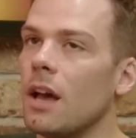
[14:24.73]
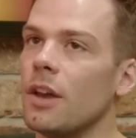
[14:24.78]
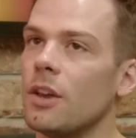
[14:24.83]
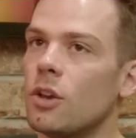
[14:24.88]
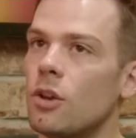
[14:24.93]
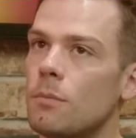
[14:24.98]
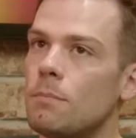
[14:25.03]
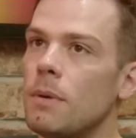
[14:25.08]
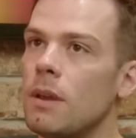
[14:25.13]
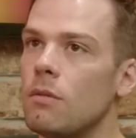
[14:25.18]
I
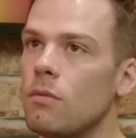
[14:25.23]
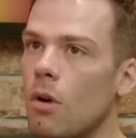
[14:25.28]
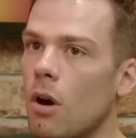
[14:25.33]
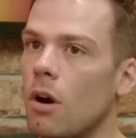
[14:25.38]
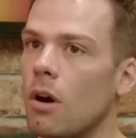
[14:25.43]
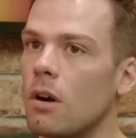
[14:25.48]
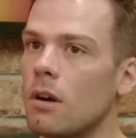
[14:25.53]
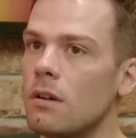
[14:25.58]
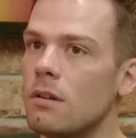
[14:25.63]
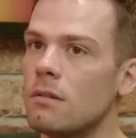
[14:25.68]
could be
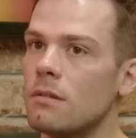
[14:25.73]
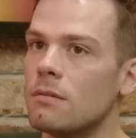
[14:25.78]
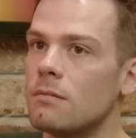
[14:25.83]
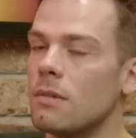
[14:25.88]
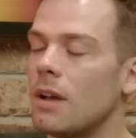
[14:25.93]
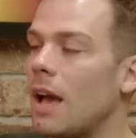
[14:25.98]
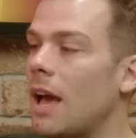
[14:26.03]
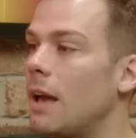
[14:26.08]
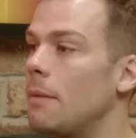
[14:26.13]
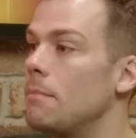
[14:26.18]
wrong,
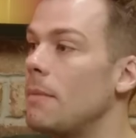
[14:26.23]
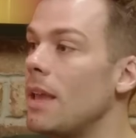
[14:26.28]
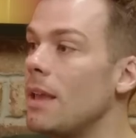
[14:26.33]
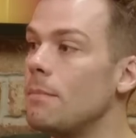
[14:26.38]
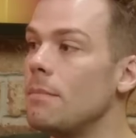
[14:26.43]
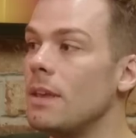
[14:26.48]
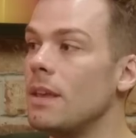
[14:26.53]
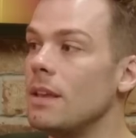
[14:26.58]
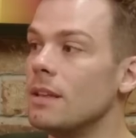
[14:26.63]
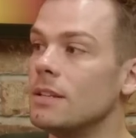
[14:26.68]
and
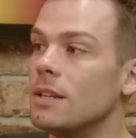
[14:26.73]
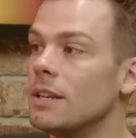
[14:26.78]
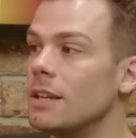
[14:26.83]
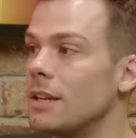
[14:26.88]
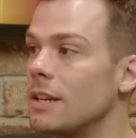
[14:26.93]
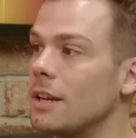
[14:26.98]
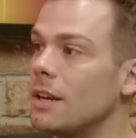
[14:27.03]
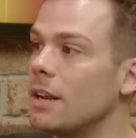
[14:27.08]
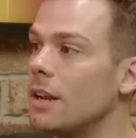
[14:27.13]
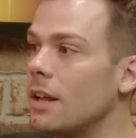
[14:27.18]
maybe da da
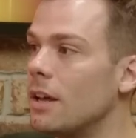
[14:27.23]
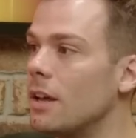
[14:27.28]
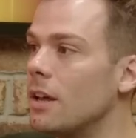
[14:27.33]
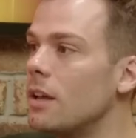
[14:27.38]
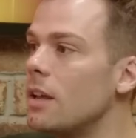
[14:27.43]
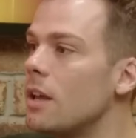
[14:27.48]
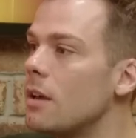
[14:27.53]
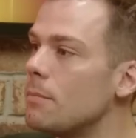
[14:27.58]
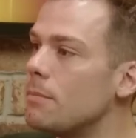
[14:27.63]
da da da.